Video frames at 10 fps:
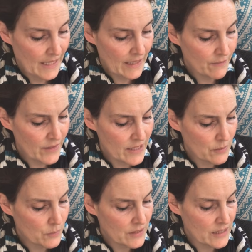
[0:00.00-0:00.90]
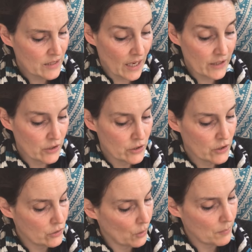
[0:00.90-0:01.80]
If this was designed to
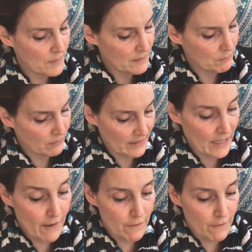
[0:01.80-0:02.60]
stop Miss Prigg